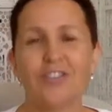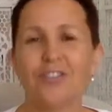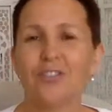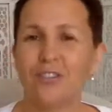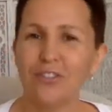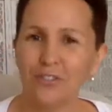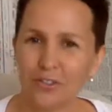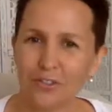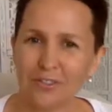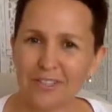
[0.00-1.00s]
So you
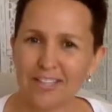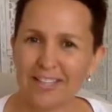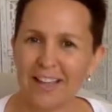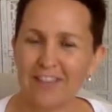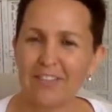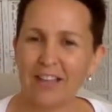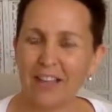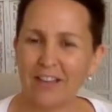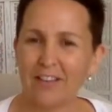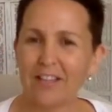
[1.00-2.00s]
too can have the
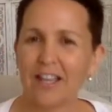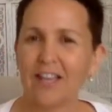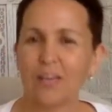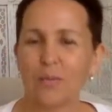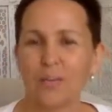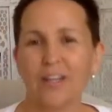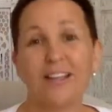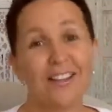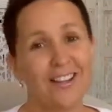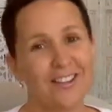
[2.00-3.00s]
health and the
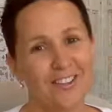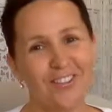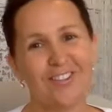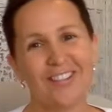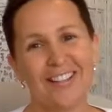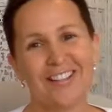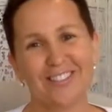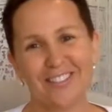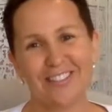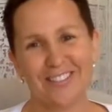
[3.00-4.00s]
body that you
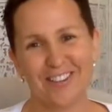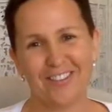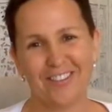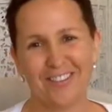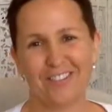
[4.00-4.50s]
really do deserve.